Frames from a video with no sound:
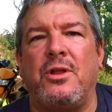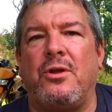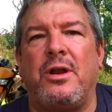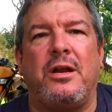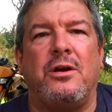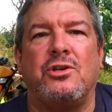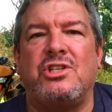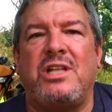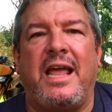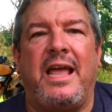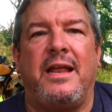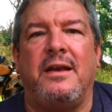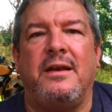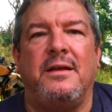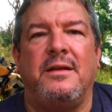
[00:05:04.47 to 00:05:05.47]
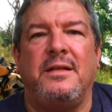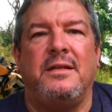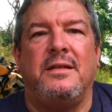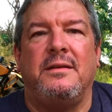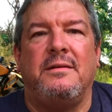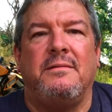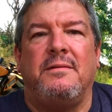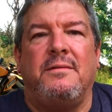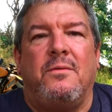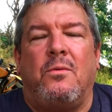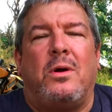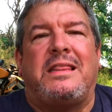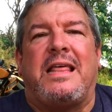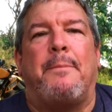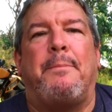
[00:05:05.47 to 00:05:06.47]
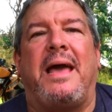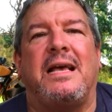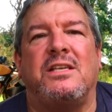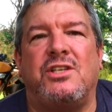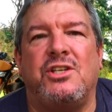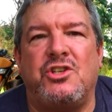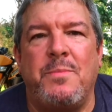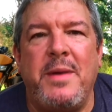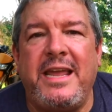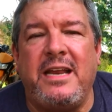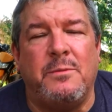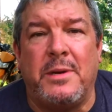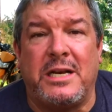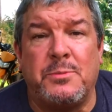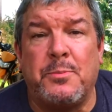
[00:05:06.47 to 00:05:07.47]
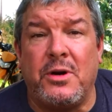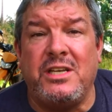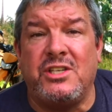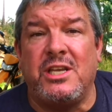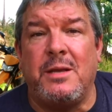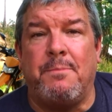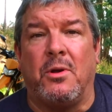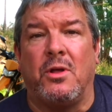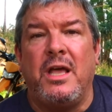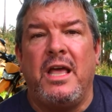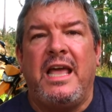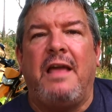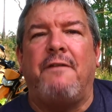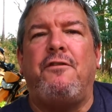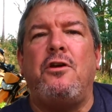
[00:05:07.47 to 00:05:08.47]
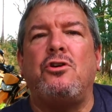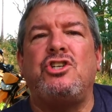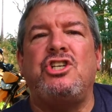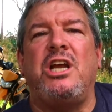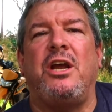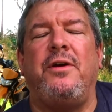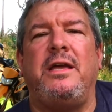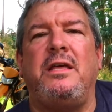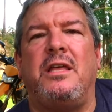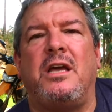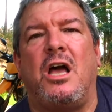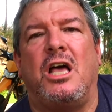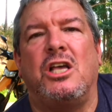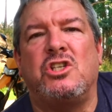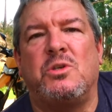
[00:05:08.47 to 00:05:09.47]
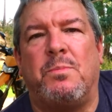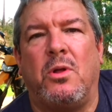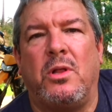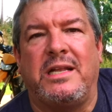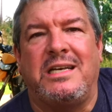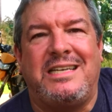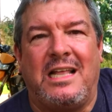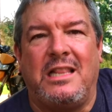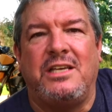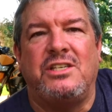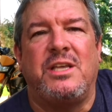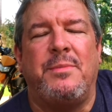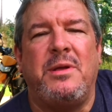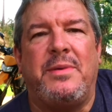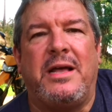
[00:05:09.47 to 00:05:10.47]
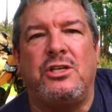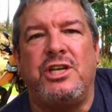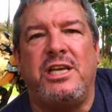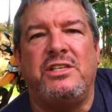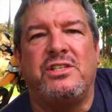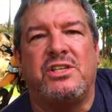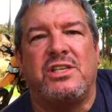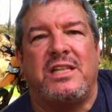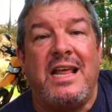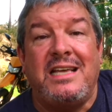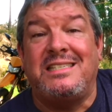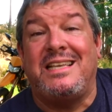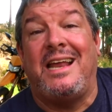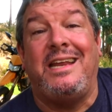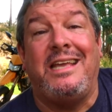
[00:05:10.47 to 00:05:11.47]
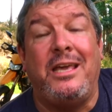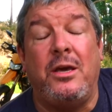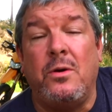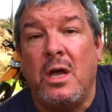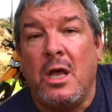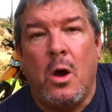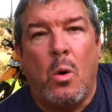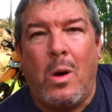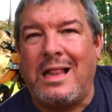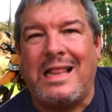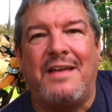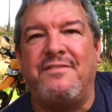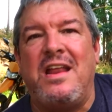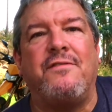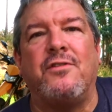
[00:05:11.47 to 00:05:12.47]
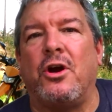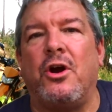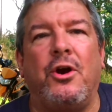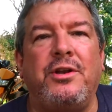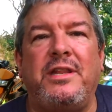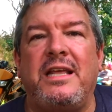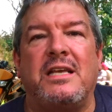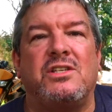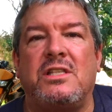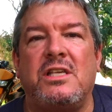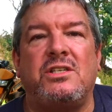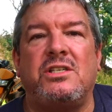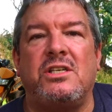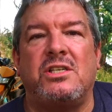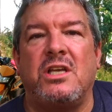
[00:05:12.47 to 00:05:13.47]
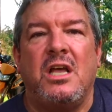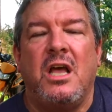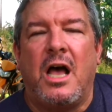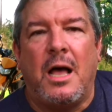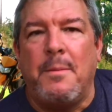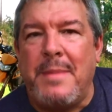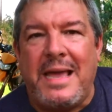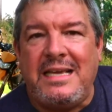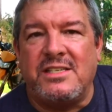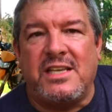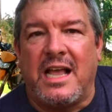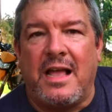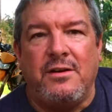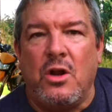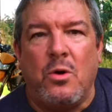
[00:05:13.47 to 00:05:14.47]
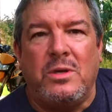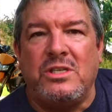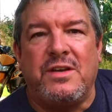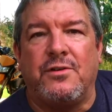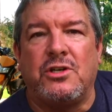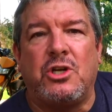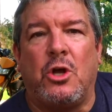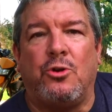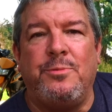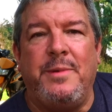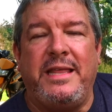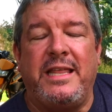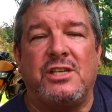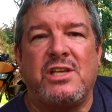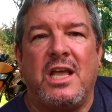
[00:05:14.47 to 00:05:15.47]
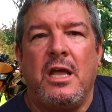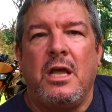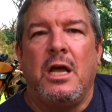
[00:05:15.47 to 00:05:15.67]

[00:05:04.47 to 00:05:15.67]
don't understand what that passage means, but it's pretty simple. If you're sharing the gospel and telling somebody about Jesus and they say to you, "Wow, I've never heard this. This is amazing. No one's ever told me this."